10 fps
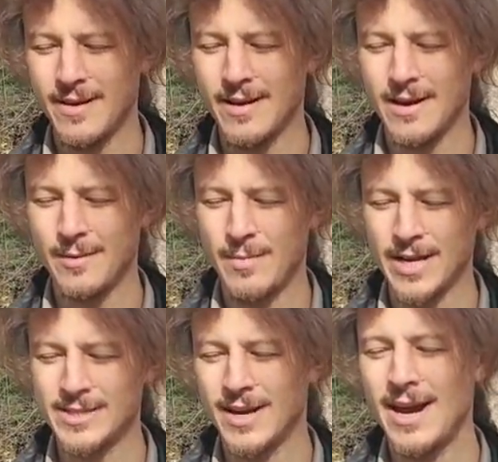
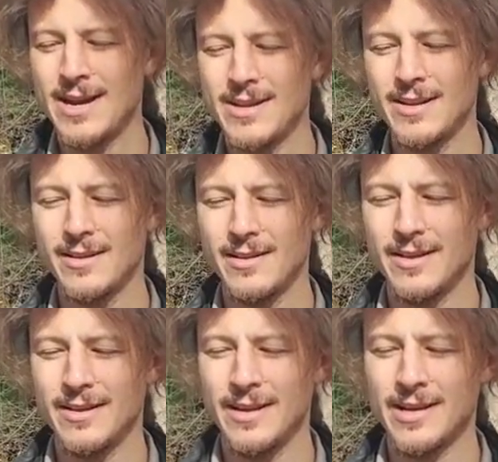I tied it
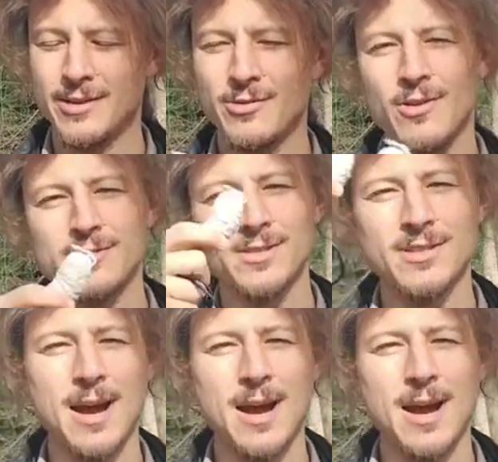across the